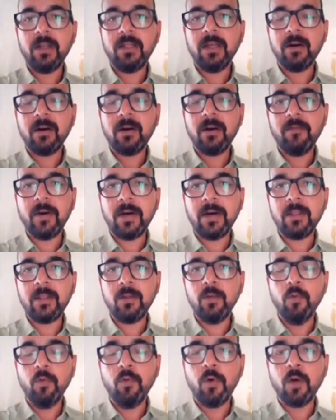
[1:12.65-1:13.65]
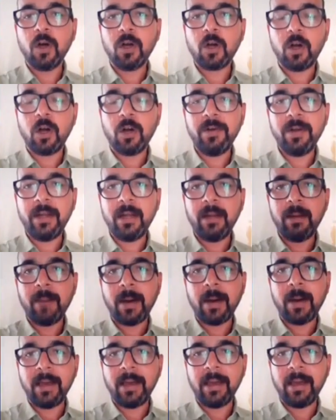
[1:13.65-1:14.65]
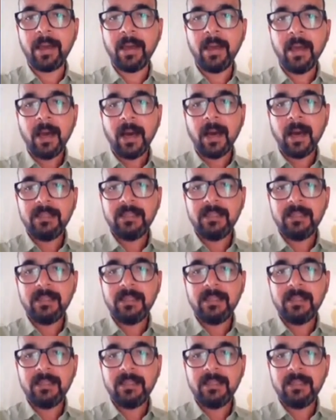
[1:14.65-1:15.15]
were the one who were coordinated by